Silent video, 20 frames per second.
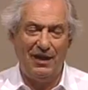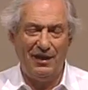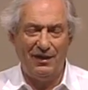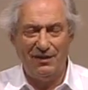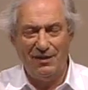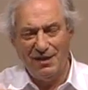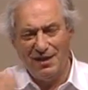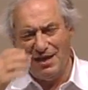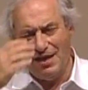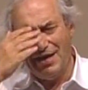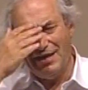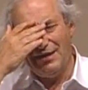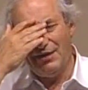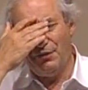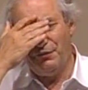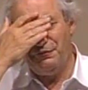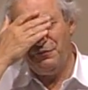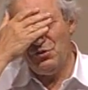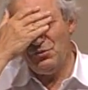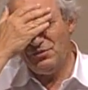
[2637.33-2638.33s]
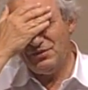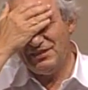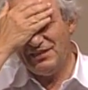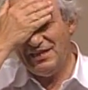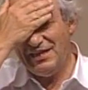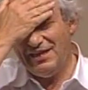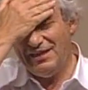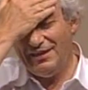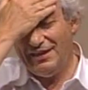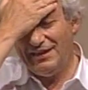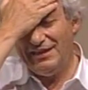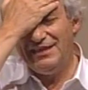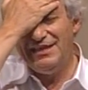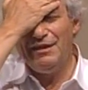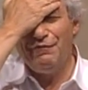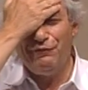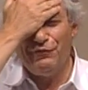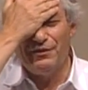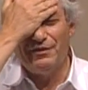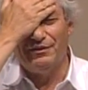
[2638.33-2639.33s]
and now if you see the
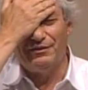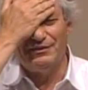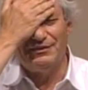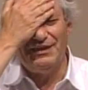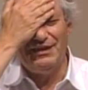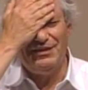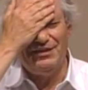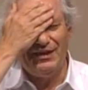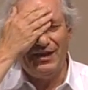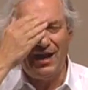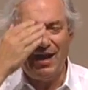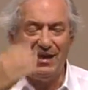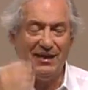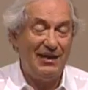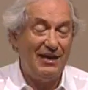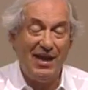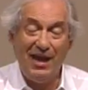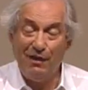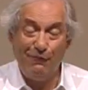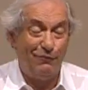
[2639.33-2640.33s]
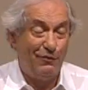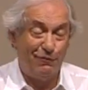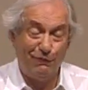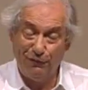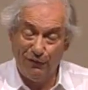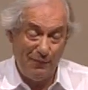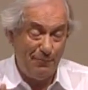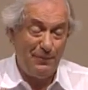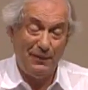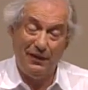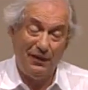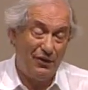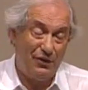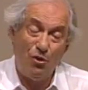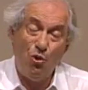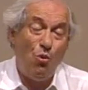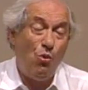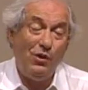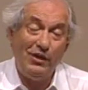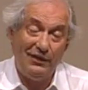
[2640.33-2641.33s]
difficulty that I can have with flipping a
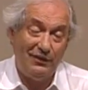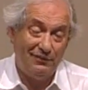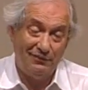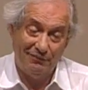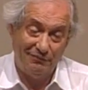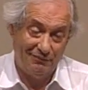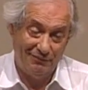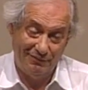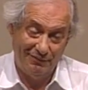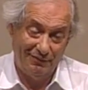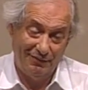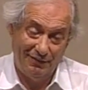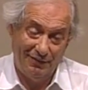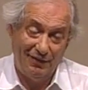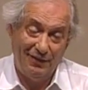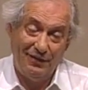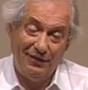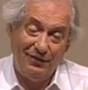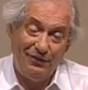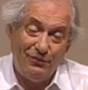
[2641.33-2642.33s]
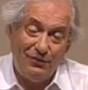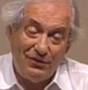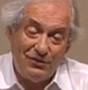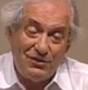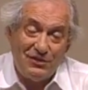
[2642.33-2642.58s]
coin, you could